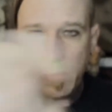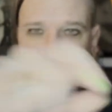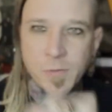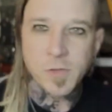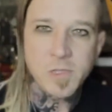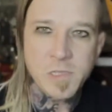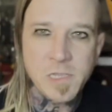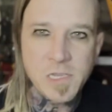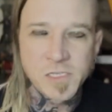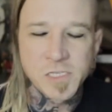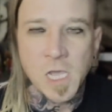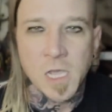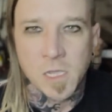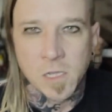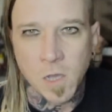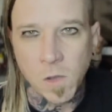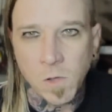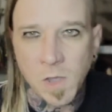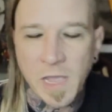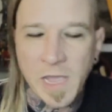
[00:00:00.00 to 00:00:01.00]
please
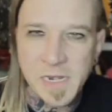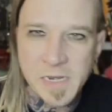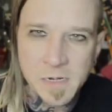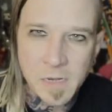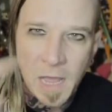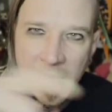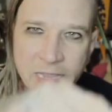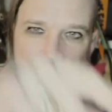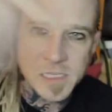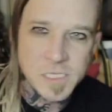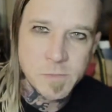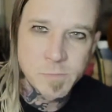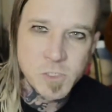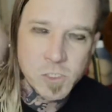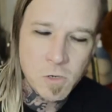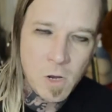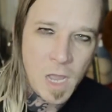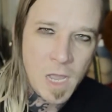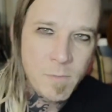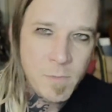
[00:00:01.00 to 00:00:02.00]
go ahead and like and
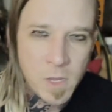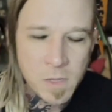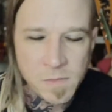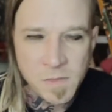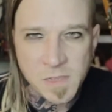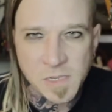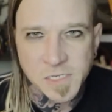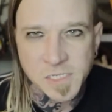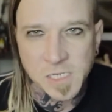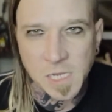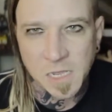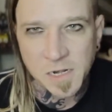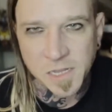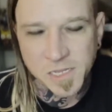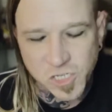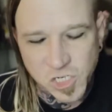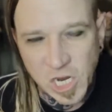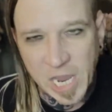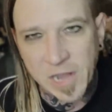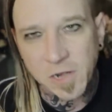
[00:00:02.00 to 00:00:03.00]
subscribe on the
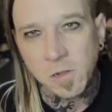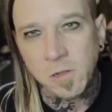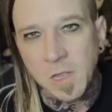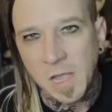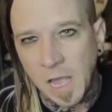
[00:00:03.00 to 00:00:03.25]
channel.